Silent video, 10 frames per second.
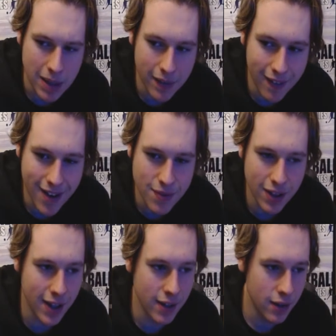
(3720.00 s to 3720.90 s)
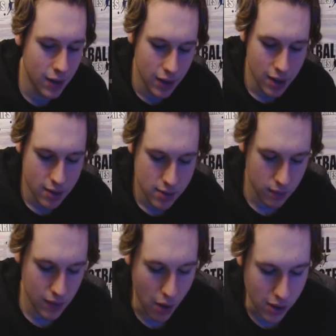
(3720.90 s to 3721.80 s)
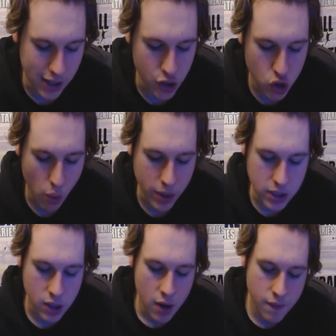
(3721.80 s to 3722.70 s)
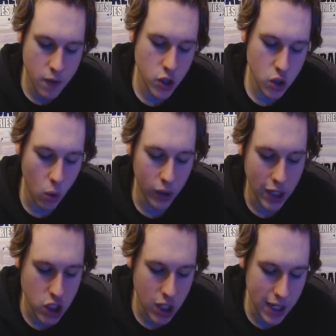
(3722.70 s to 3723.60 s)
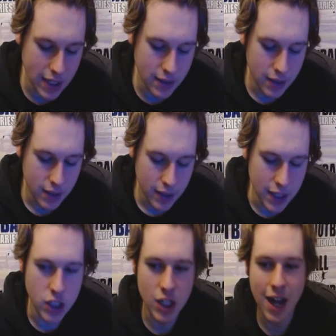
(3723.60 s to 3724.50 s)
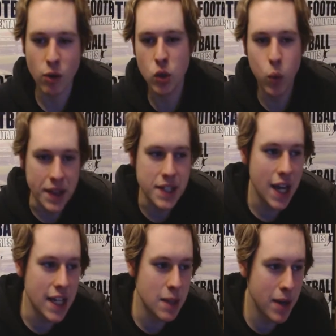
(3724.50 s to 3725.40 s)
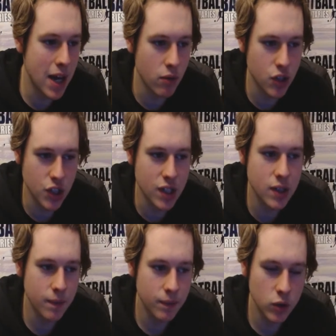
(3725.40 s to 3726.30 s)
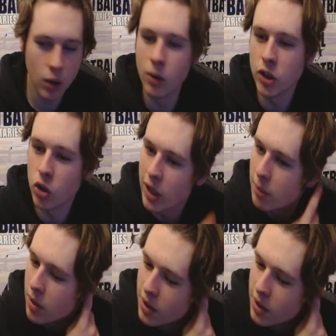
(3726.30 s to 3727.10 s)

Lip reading: of a lifeline. Aaron Lennon scoring his first goal against United in now 28 appearances. Only took him